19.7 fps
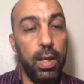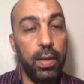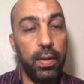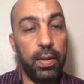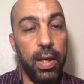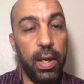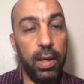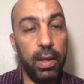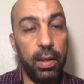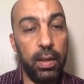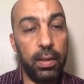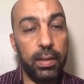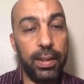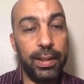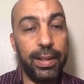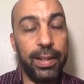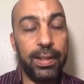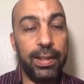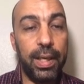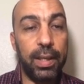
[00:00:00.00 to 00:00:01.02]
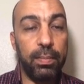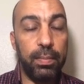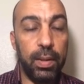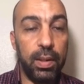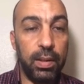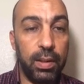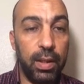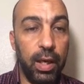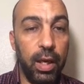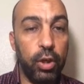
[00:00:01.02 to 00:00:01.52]
Then the test
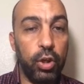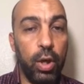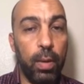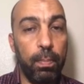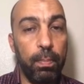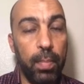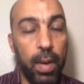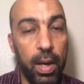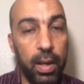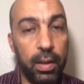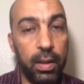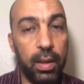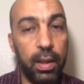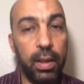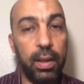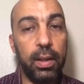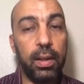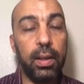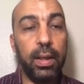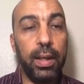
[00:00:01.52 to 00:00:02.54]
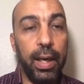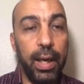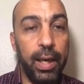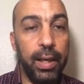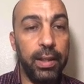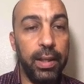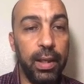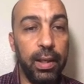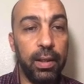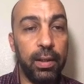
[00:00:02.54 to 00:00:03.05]
administration, marking,
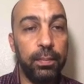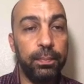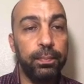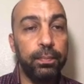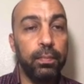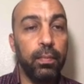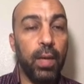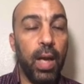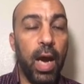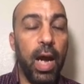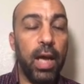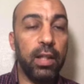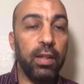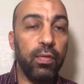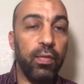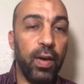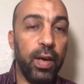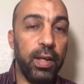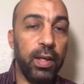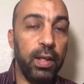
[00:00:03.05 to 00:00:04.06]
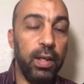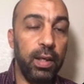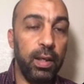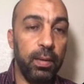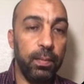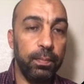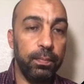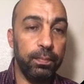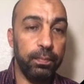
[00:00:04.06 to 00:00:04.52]
grading, and finally